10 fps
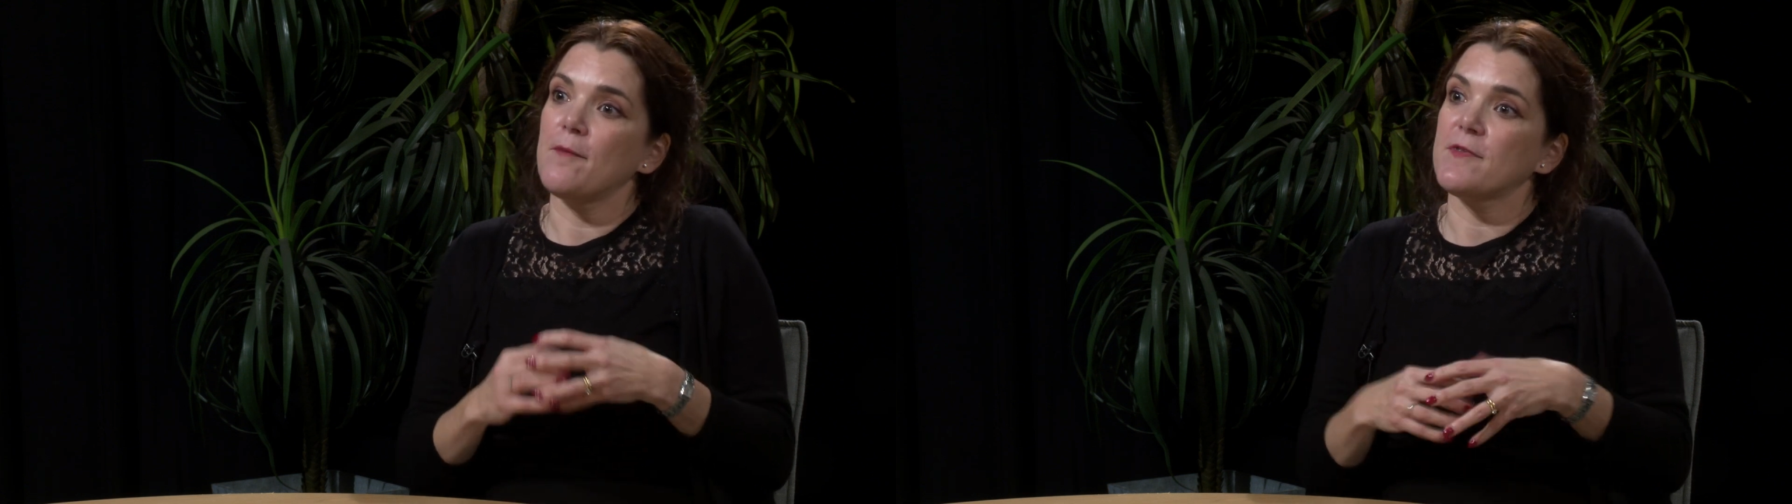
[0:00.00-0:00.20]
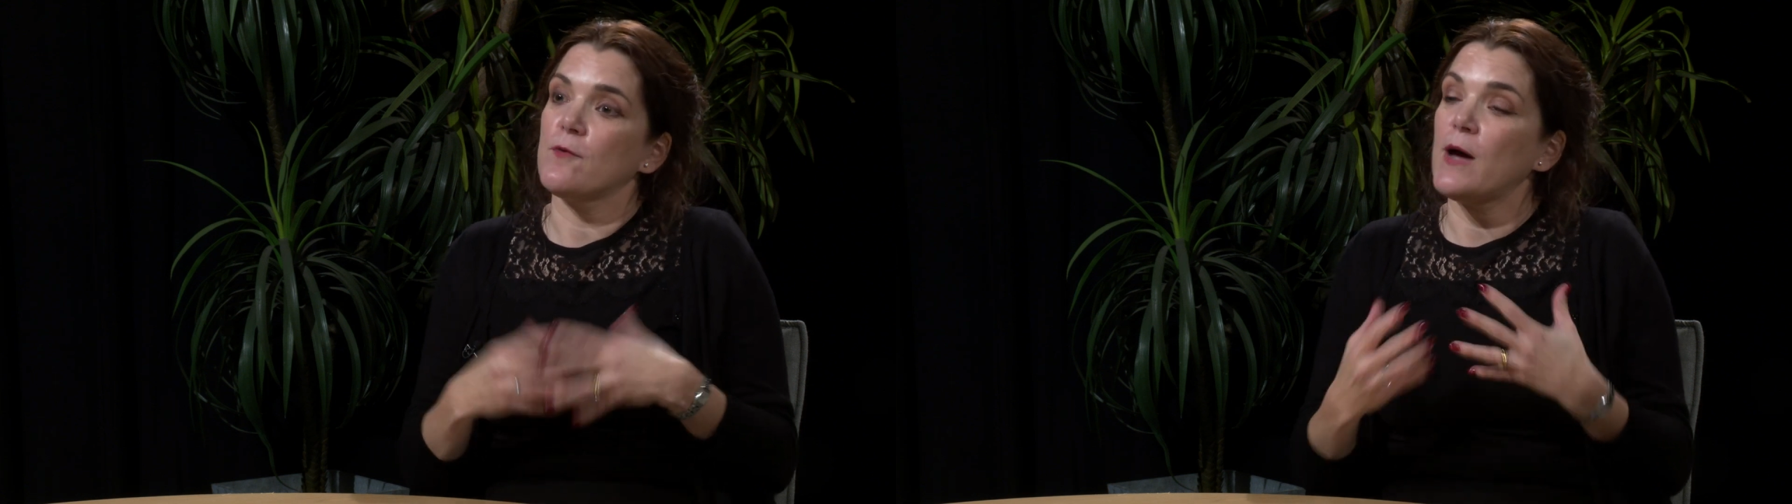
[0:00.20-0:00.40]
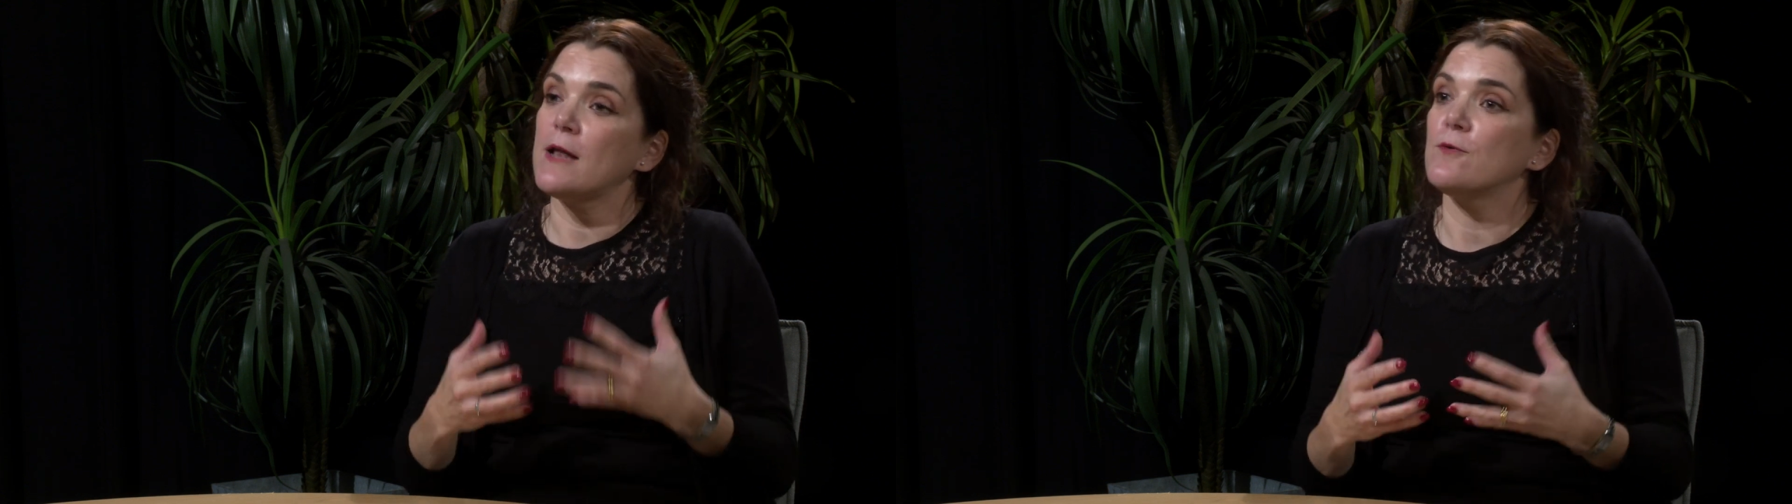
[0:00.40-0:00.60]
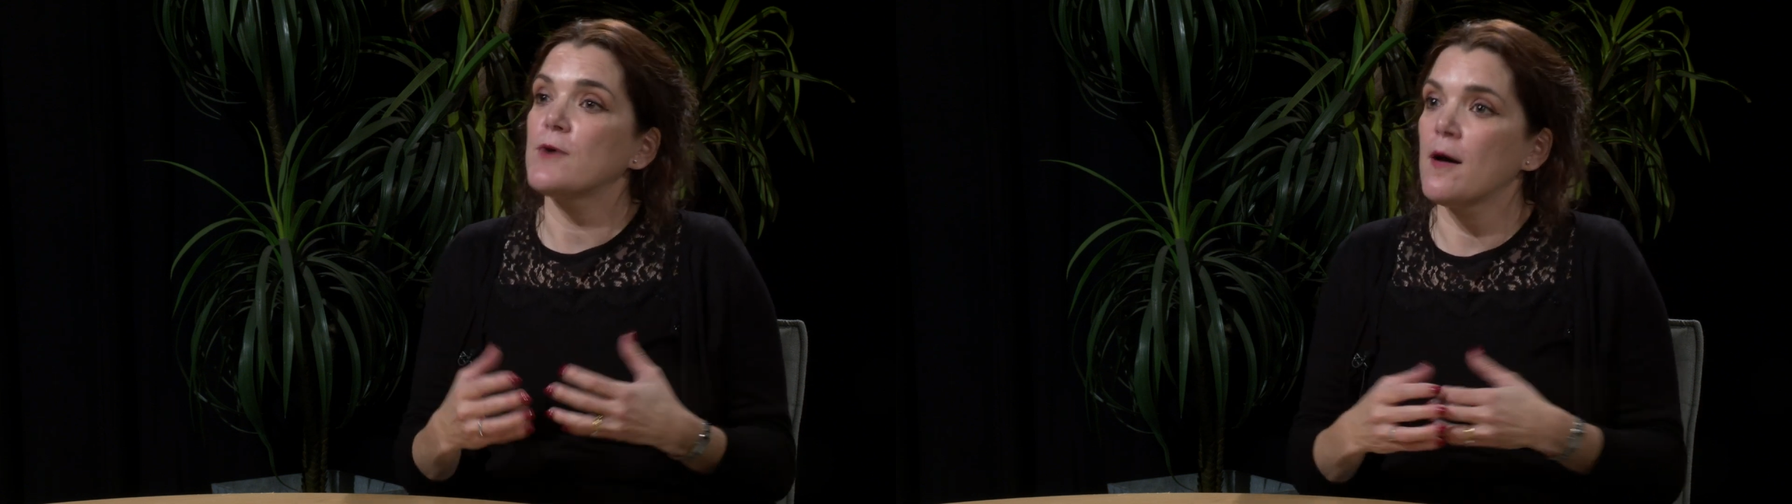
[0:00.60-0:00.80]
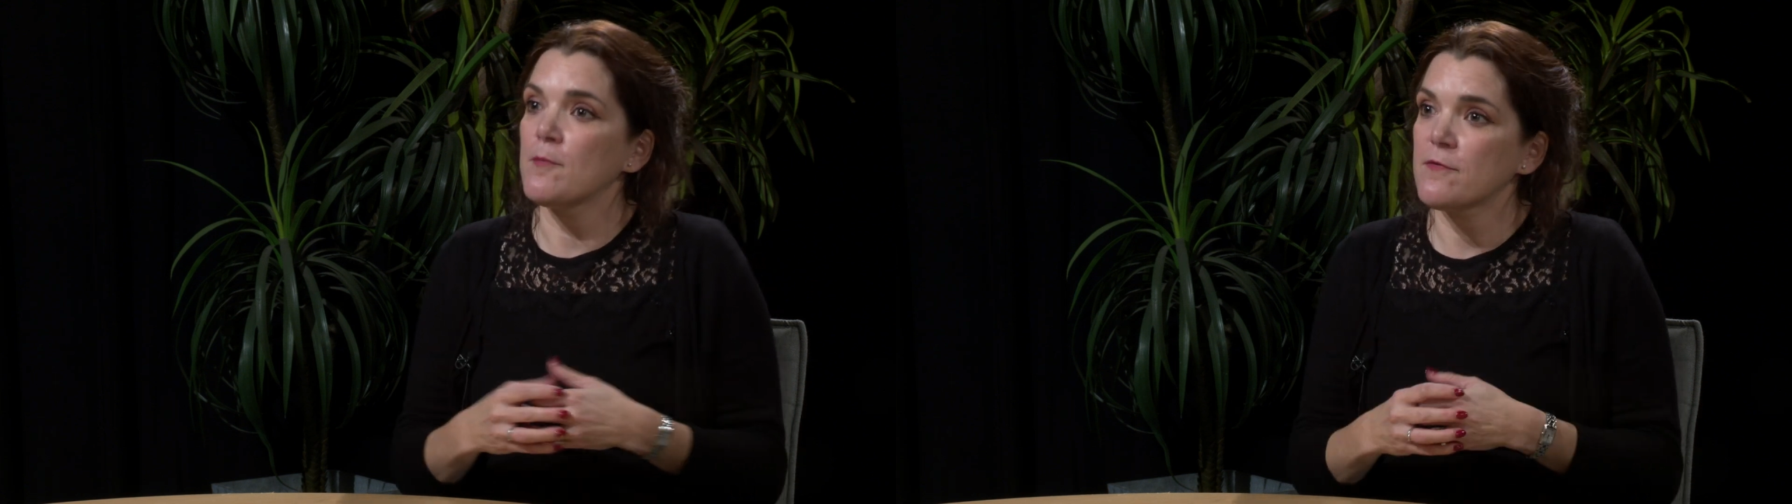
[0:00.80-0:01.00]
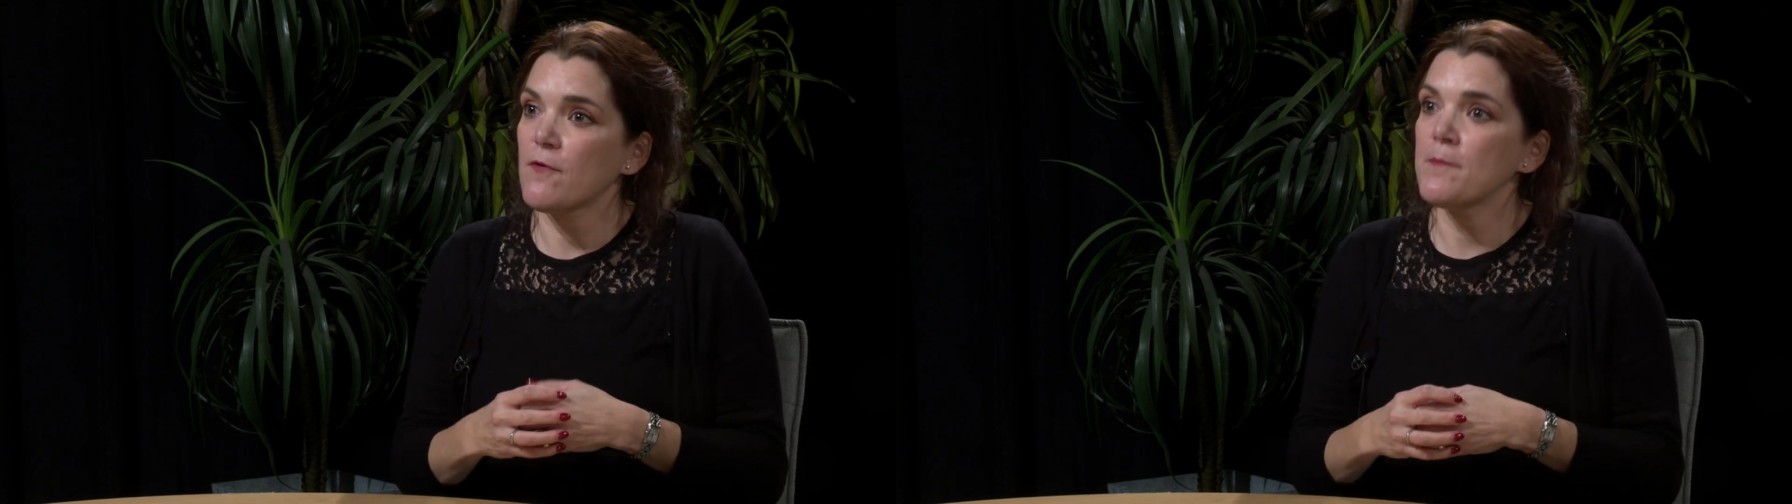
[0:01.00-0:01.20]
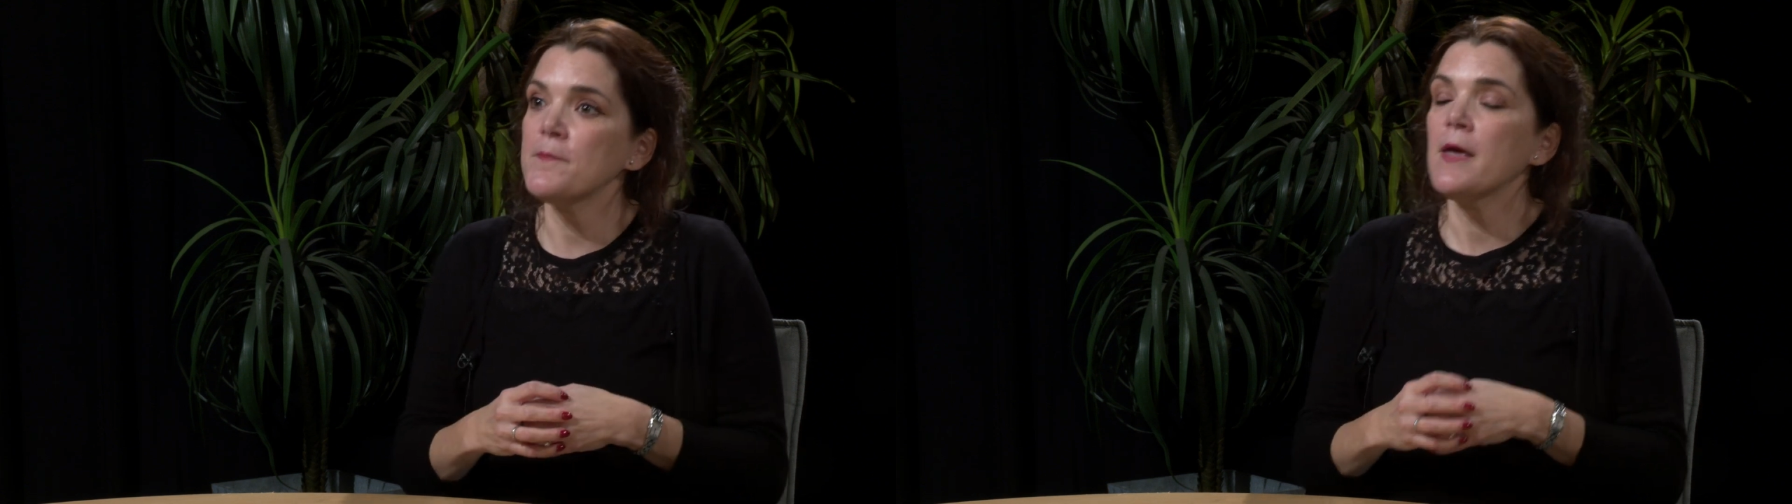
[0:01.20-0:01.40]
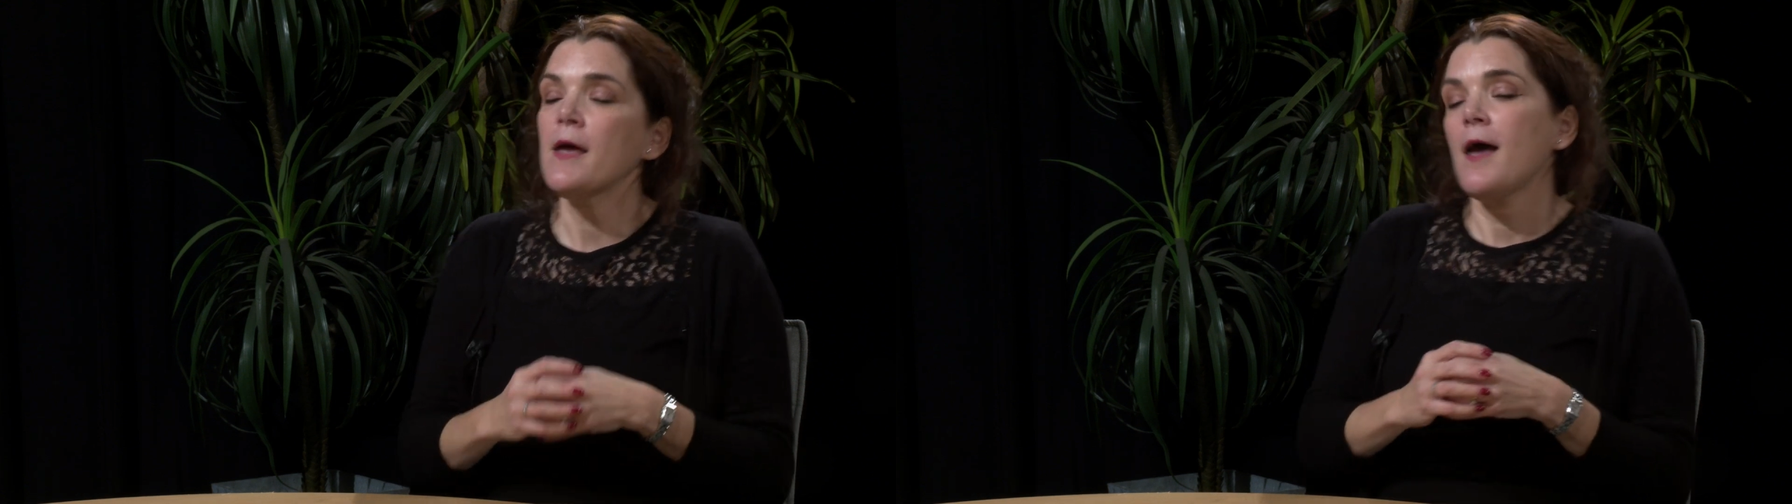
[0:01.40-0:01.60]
so where law comes from.